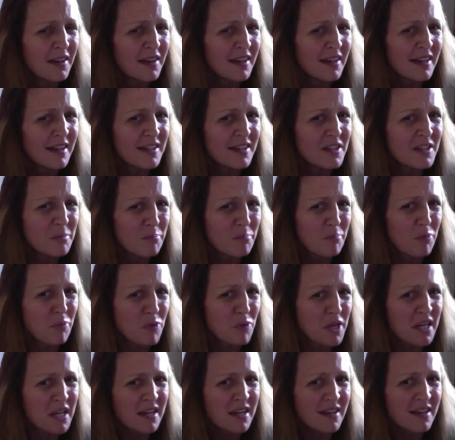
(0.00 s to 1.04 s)
and to
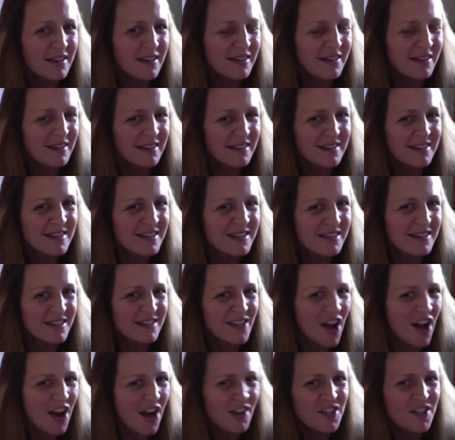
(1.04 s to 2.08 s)
breed and to
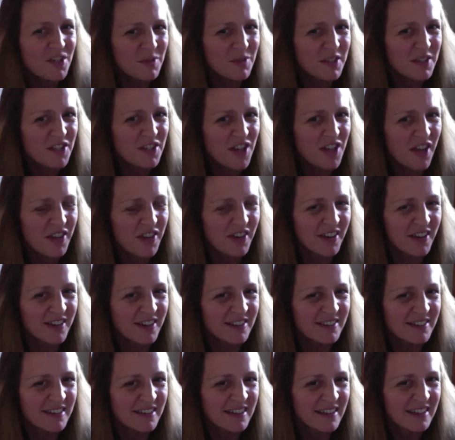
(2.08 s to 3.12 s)
talk to each other.